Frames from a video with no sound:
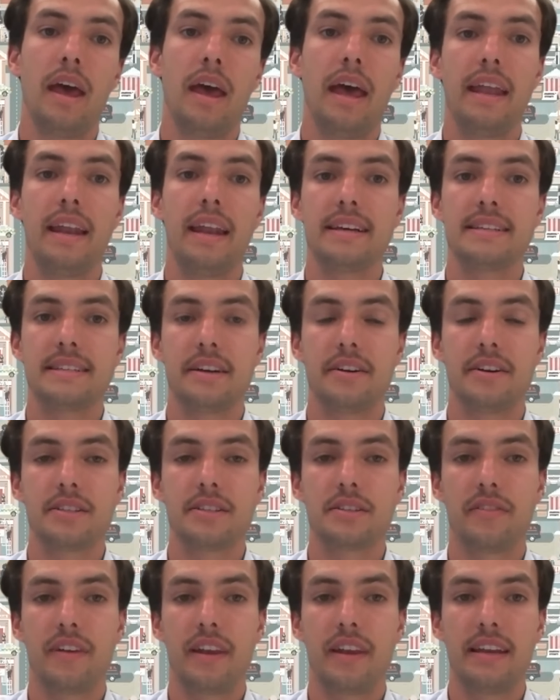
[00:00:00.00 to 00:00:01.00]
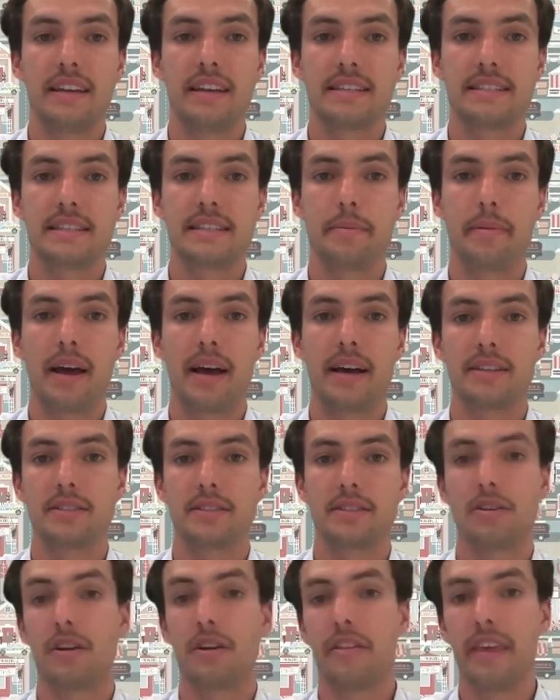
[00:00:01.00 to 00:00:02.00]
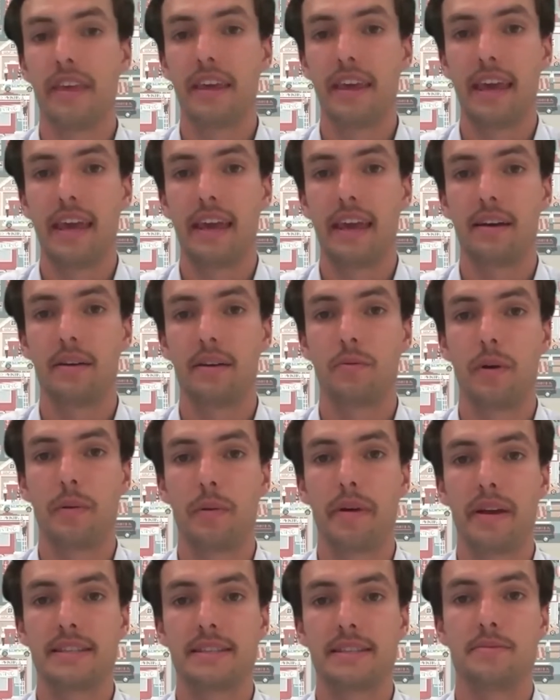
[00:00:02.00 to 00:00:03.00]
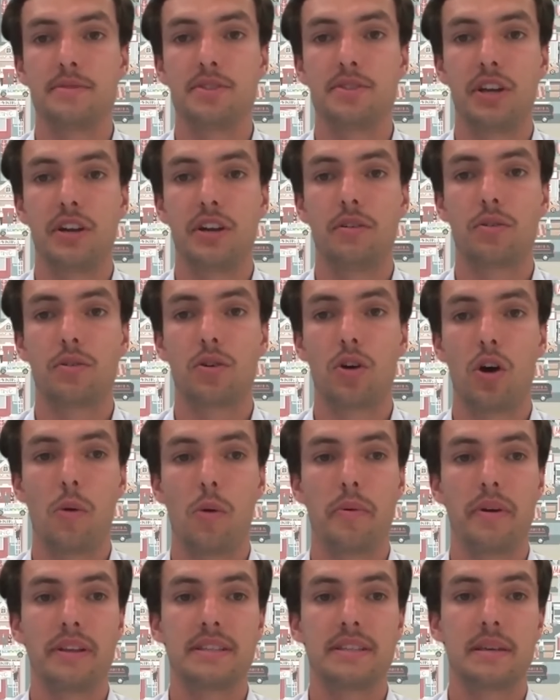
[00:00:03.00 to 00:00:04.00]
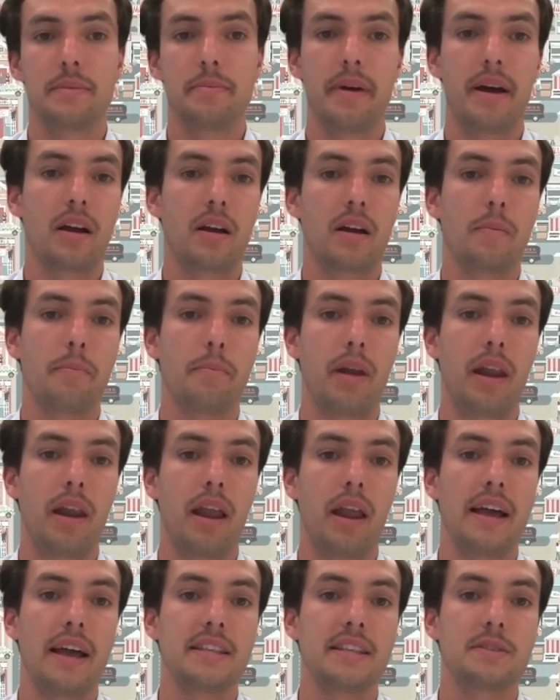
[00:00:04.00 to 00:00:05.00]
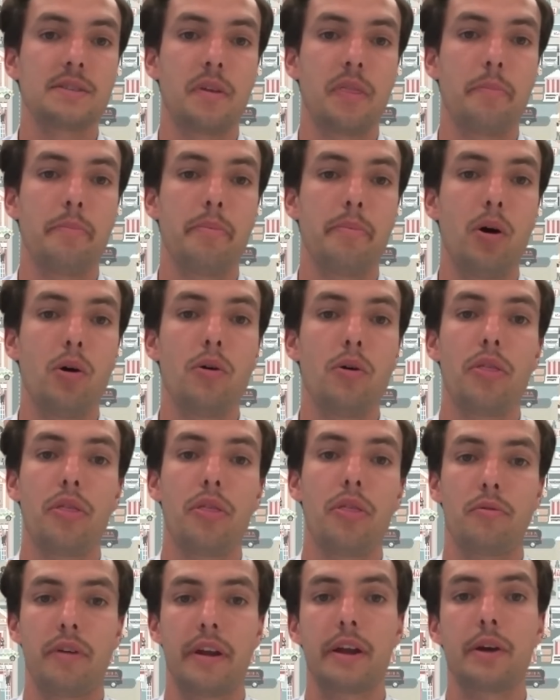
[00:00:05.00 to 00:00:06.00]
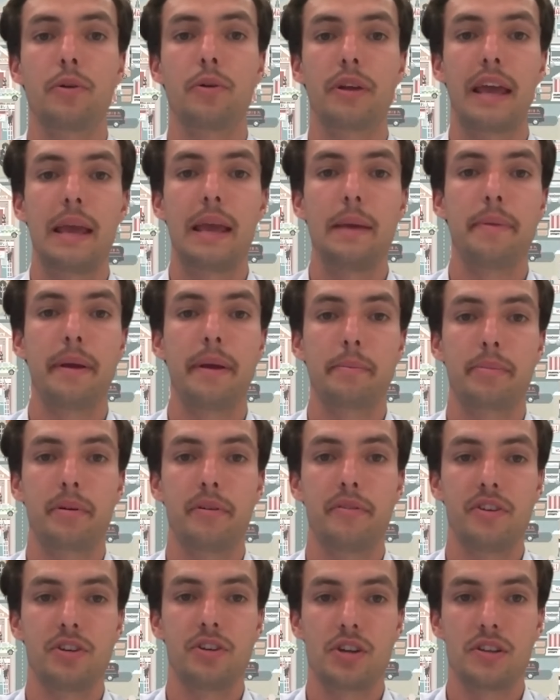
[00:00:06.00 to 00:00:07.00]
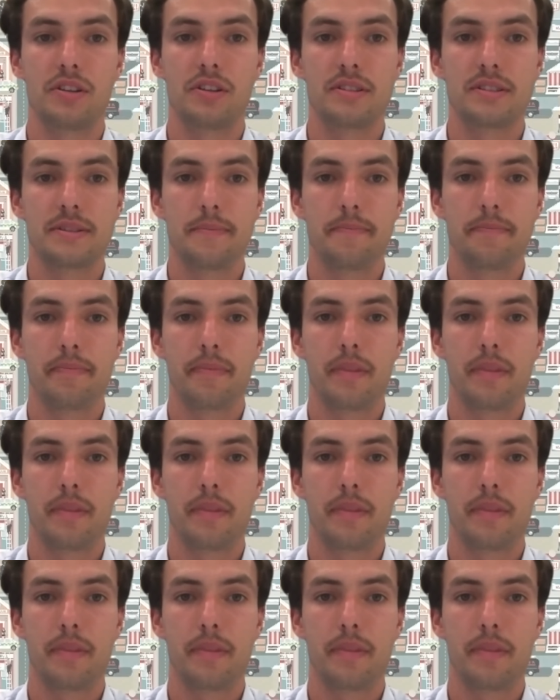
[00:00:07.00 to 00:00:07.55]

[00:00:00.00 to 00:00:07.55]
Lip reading: In our series of lender seminars earlier in the year, we made some general comments about compliance with both record-keeping provisions.